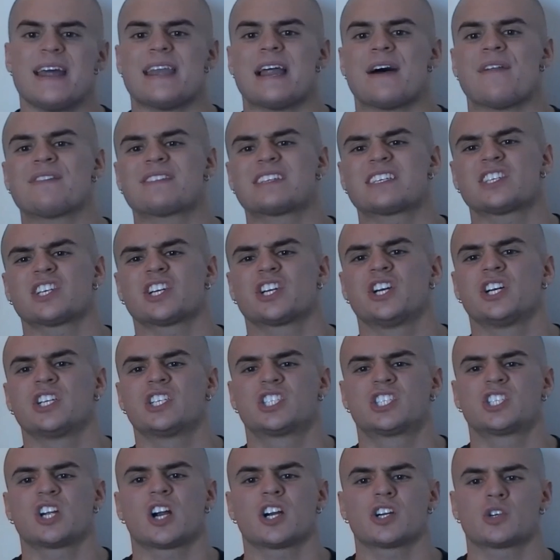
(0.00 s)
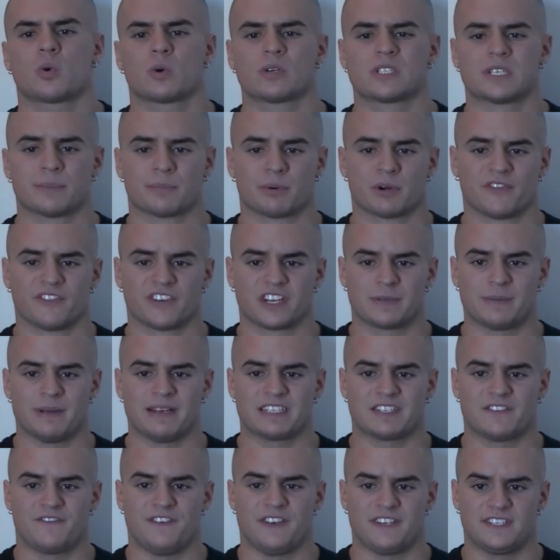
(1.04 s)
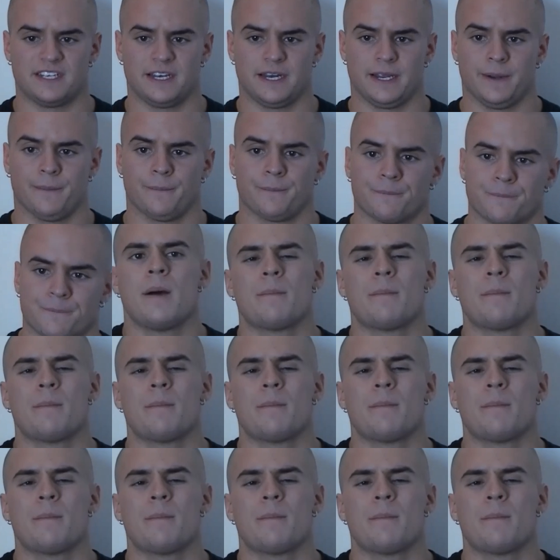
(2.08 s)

Now, this is a good start towards improving specificity.